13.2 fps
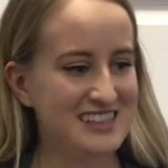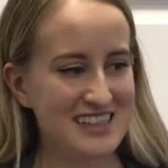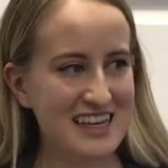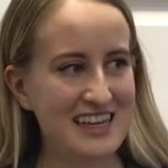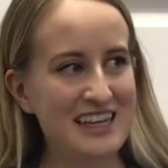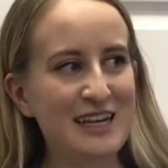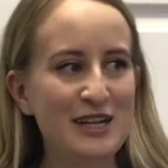
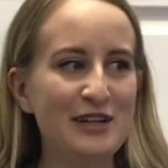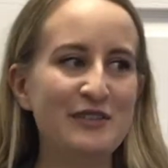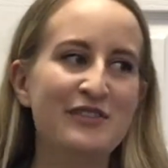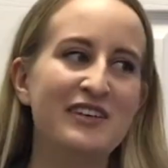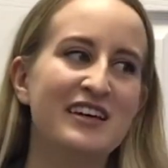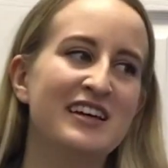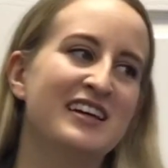taking care
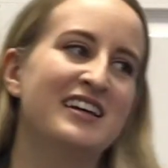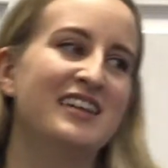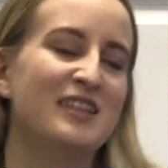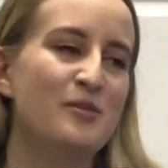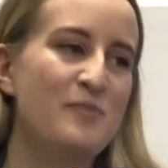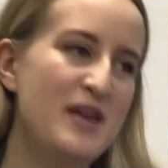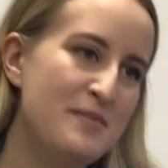
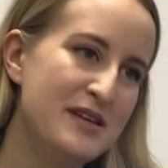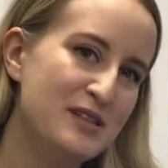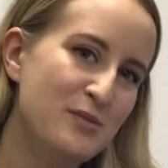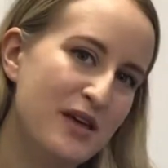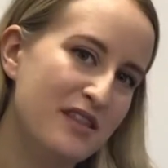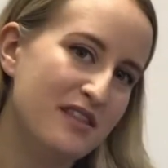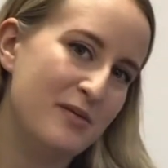of the babies
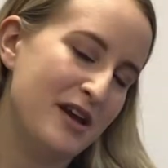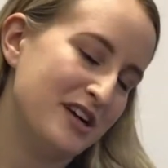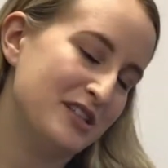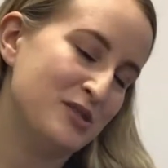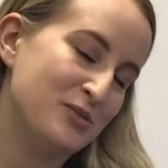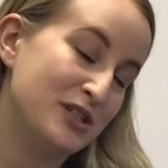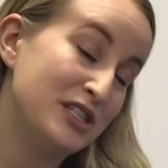while the
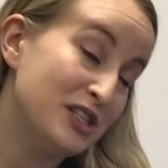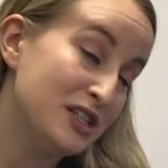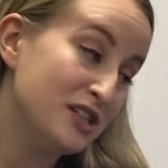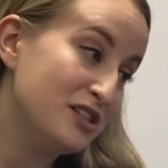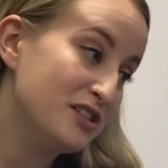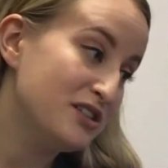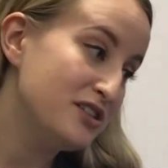parents were in
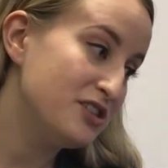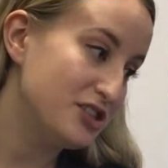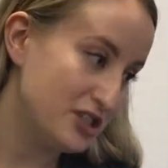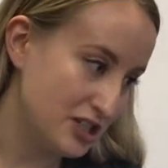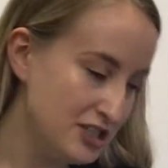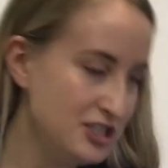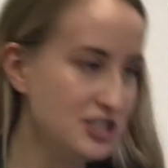
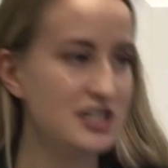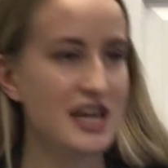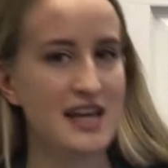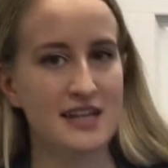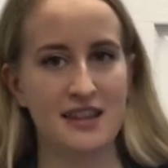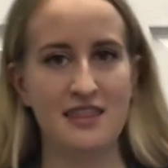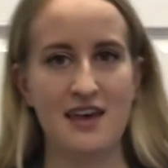church.
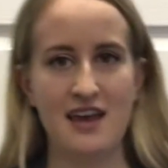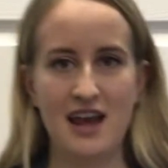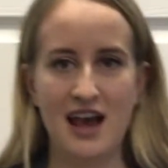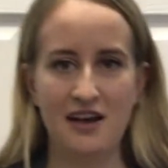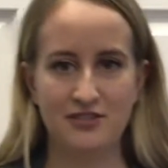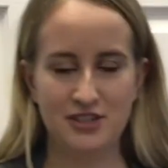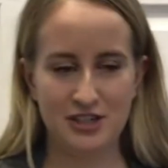And then
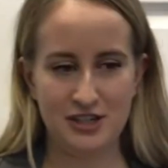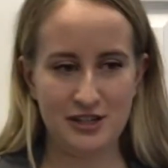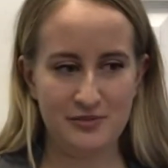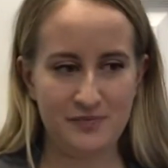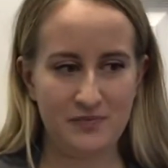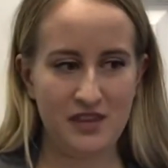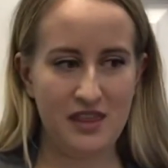after
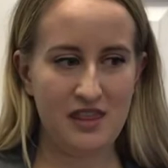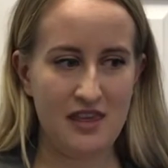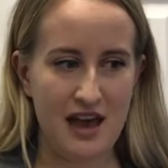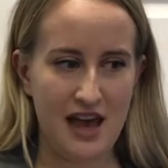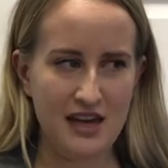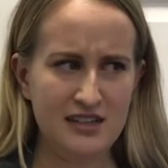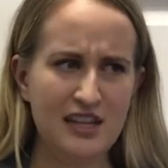
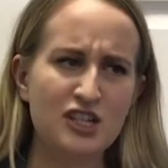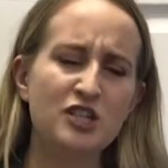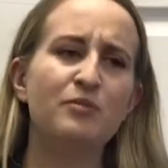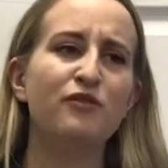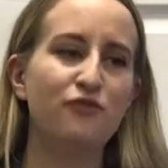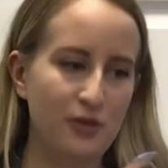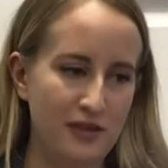that, actually
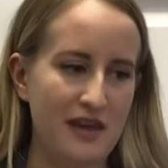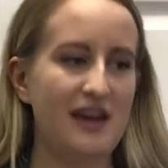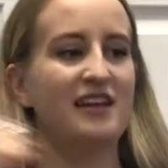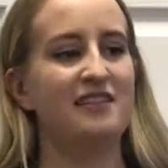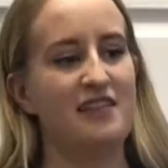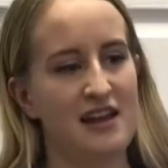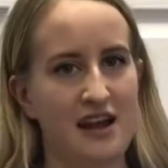before that
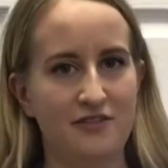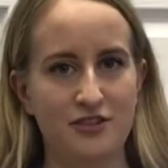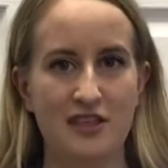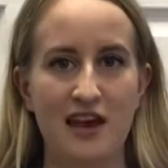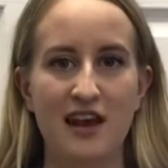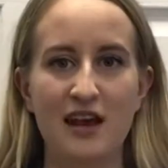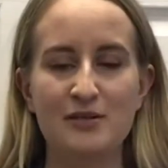and then after
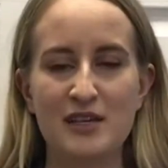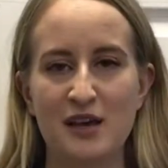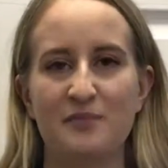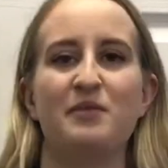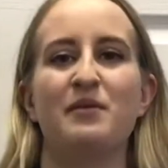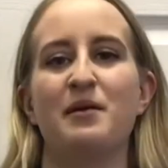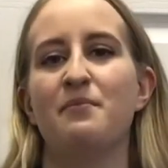that, I was
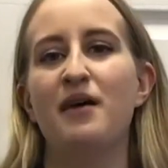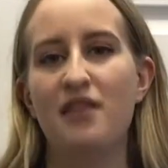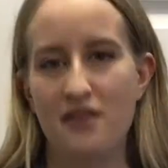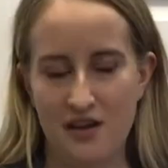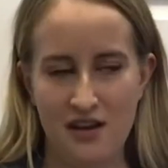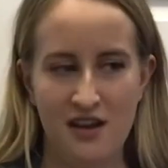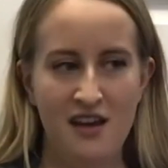helping my
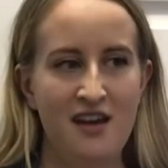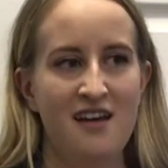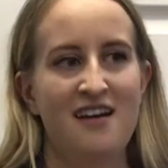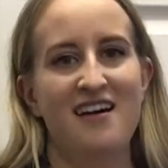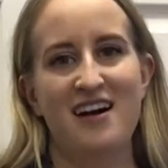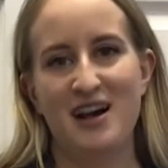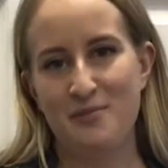mother,
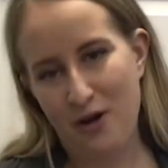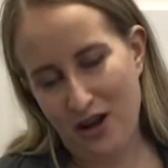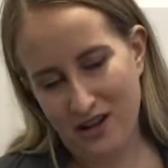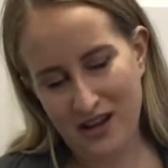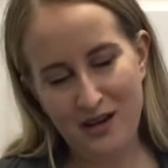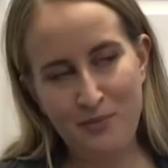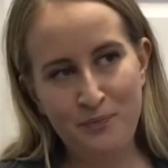
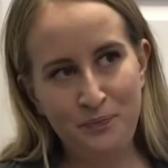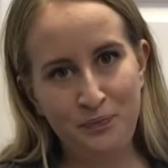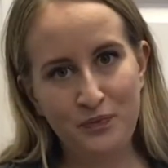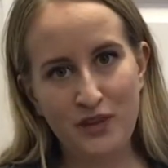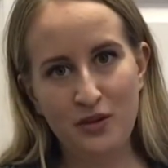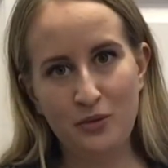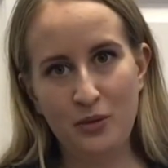Paula,
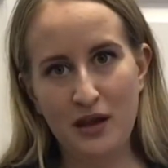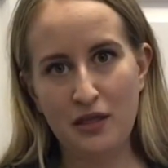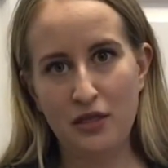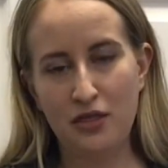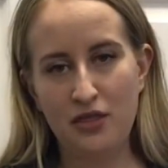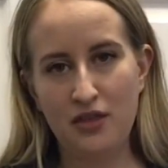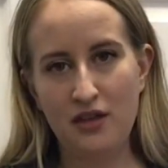
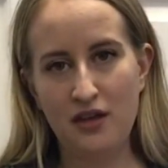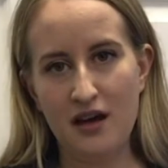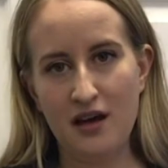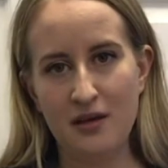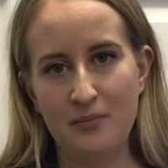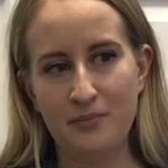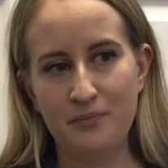with
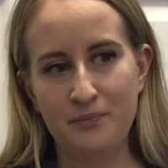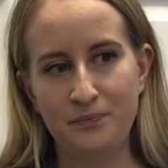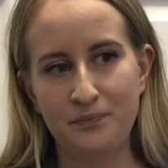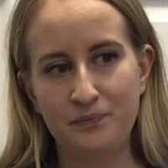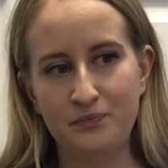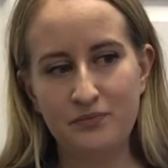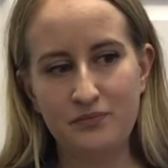
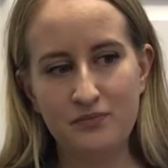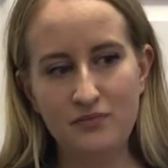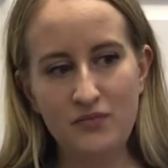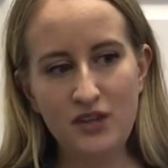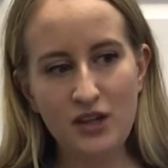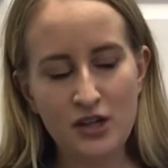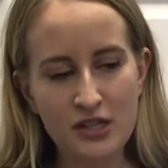
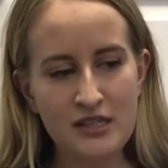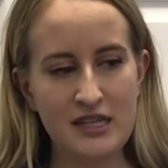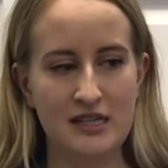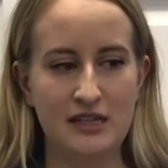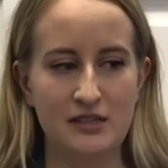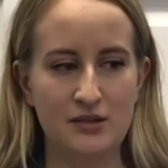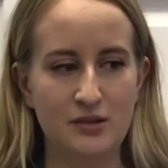her
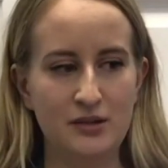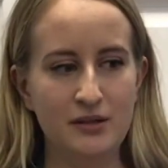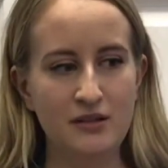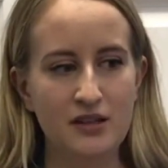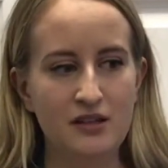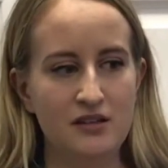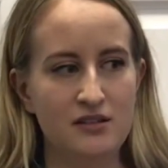Sunday school.
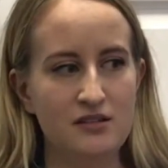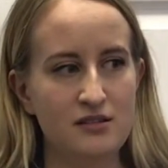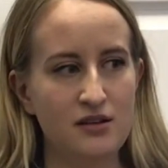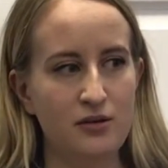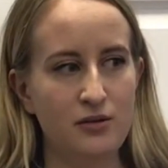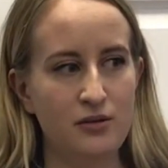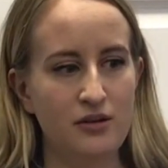
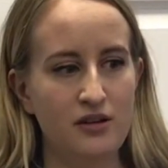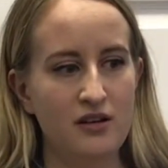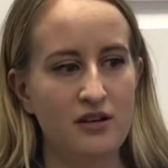So,